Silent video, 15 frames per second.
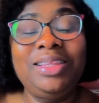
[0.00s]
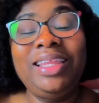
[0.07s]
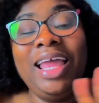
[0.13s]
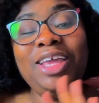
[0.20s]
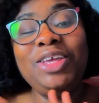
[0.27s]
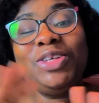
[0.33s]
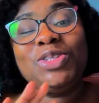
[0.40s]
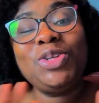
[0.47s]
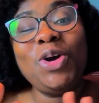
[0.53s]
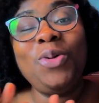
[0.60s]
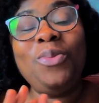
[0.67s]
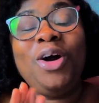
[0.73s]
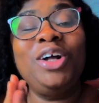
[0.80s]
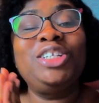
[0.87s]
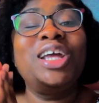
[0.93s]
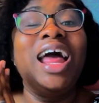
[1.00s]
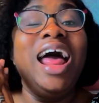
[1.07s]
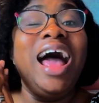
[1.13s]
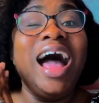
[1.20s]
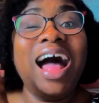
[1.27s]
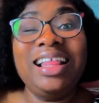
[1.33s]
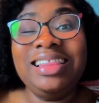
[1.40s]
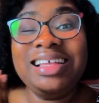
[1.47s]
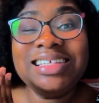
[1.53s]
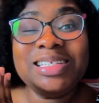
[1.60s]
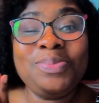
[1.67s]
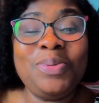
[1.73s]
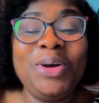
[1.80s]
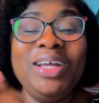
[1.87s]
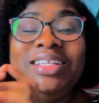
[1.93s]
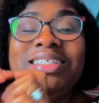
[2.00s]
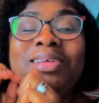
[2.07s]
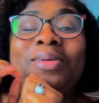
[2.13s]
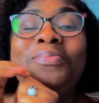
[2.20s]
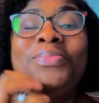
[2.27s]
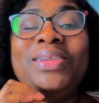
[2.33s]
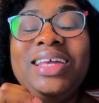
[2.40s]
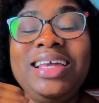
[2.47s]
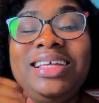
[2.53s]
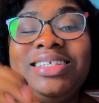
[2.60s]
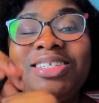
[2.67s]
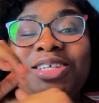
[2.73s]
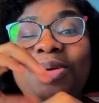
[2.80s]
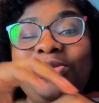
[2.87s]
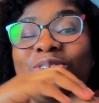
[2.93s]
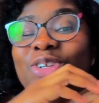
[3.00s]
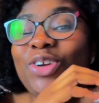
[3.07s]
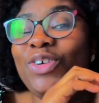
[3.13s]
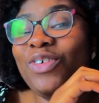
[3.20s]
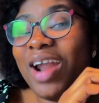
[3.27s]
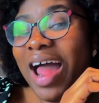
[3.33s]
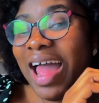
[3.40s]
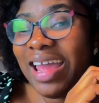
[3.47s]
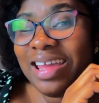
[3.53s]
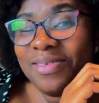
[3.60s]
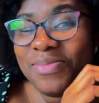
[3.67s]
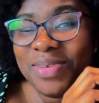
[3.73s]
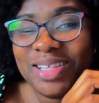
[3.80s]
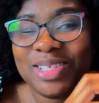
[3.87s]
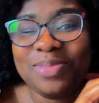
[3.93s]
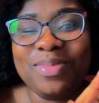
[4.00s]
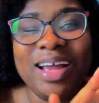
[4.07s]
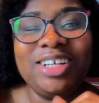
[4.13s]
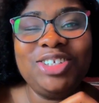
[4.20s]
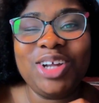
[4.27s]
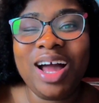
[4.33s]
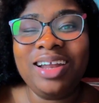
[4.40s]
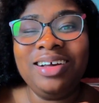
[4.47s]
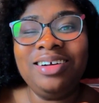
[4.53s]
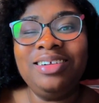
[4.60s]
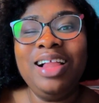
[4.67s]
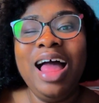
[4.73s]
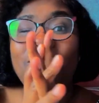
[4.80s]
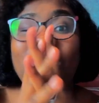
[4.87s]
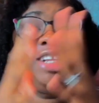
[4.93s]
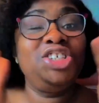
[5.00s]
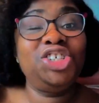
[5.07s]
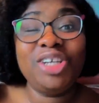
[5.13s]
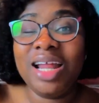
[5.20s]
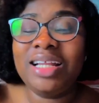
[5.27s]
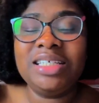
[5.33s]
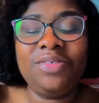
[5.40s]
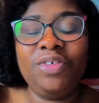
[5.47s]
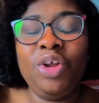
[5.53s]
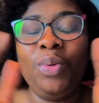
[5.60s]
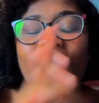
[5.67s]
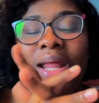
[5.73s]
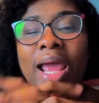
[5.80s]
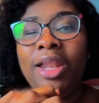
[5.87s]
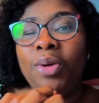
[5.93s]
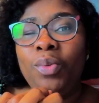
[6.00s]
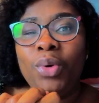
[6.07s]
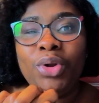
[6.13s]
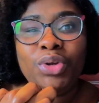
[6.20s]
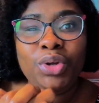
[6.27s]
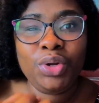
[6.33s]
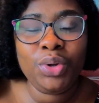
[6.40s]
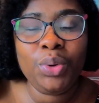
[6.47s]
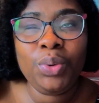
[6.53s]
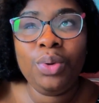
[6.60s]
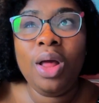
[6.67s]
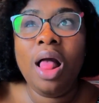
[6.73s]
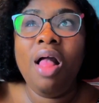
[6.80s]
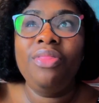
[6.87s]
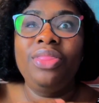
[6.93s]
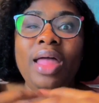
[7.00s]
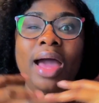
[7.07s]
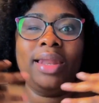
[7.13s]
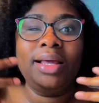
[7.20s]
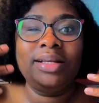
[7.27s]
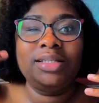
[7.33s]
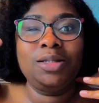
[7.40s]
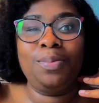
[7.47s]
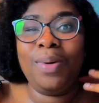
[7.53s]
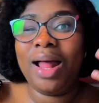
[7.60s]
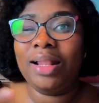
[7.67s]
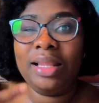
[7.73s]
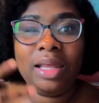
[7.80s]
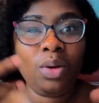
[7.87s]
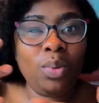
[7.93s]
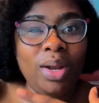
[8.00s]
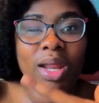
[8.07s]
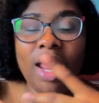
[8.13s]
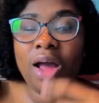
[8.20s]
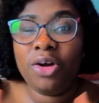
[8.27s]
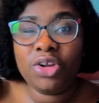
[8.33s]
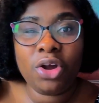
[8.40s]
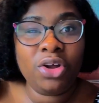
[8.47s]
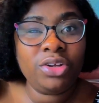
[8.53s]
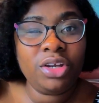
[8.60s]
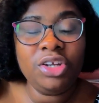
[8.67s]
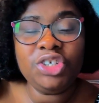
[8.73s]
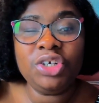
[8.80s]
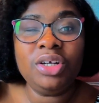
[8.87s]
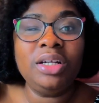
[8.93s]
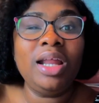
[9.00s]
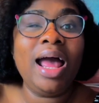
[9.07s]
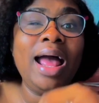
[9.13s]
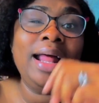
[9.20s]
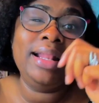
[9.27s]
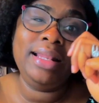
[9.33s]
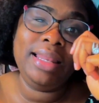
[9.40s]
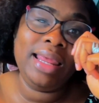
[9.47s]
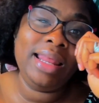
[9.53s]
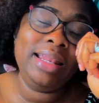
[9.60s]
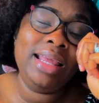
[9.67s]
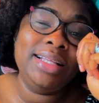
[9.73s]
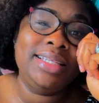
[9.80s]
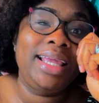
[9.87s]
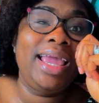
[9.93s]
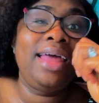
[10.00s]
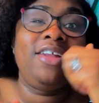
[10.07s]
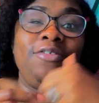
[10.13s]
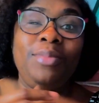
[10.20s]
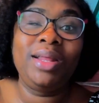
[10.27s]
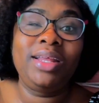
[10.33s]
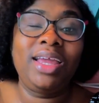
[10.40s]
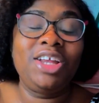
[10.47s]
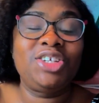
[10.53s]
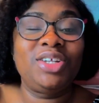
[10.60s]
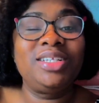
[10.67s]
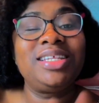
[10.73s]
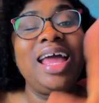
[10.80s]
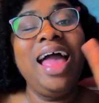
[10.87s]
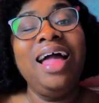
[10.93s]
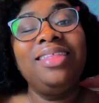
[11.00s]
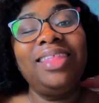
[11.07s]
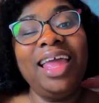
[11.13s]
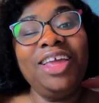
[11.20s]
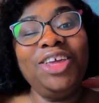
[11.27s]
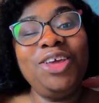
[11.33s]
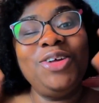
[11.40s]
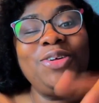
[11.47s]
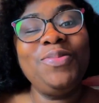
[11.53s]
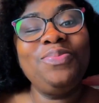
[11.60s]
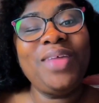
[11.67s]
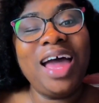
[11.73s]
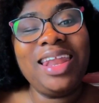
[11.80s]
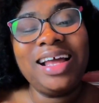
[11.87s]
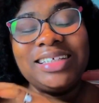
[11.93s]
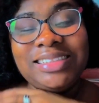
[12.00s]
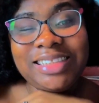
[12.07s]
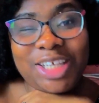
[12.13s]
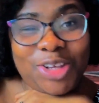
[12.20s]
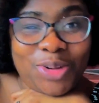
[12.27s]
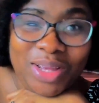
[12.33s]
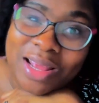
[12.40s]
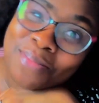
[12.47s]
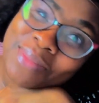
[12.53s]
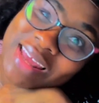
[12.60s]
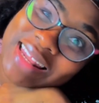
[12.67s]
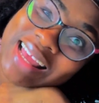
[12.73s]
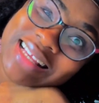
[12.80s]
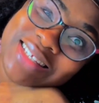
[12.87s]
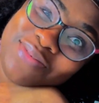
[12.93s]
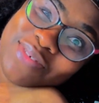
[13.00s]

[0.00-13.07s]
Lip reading: thank you so much. At this point, please subscribe to my channel and share this video with anyone you know that is battling with a health condition and they need to get off medications. Thank you, and I'll see you in my next